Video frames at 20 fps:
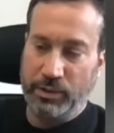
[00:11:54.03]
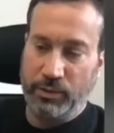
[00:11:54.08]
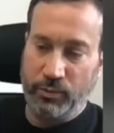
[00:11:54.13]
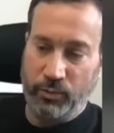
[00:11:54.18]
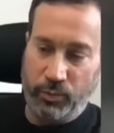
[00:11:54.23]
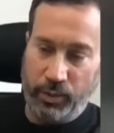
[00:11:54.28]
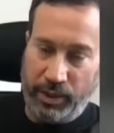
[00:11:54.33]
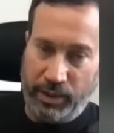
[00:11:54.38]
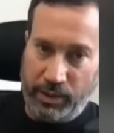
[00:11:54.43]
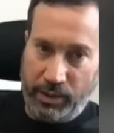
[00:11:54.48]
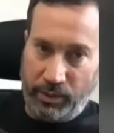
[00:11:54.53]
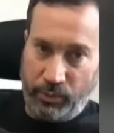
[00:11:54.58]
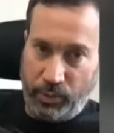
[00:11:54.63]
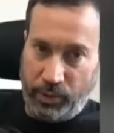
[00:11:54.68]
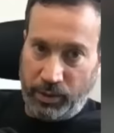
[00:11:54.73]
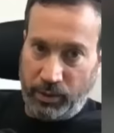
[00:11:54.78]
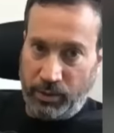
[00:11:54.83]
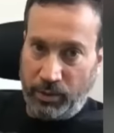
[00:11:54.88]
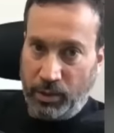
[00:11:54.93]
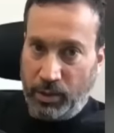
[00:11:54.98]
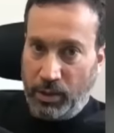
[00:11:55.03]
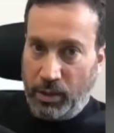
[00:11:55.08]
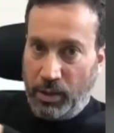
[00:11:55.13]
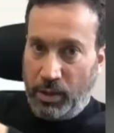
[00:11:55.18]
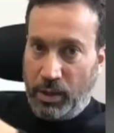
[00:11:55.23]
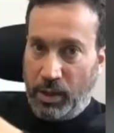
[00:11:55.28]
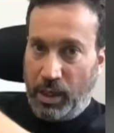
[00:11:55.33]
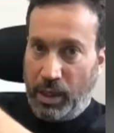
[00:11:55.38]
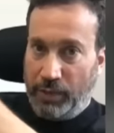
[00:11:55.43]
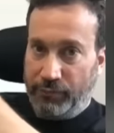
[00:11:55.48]
So when they were,
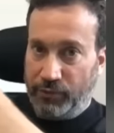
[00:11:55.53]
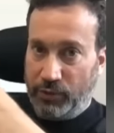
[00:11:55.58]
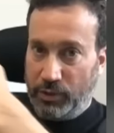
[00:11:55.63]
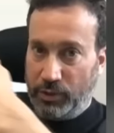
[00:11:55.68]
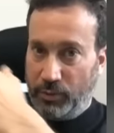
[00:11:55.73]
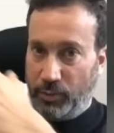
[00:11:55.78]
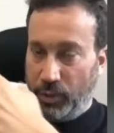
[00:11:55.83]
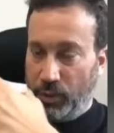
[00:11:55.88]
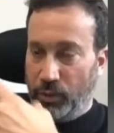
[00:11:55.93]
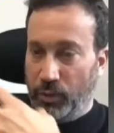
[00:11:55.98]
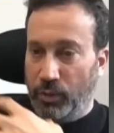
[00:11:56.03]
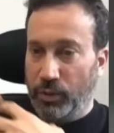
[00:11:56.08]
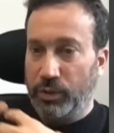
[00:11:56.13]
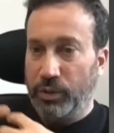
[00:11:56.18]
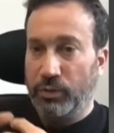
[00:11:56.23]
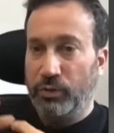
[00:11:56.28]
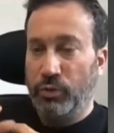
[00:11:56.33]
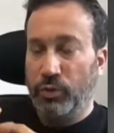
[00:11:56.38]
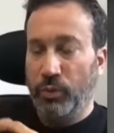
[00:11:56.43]
after they were ordered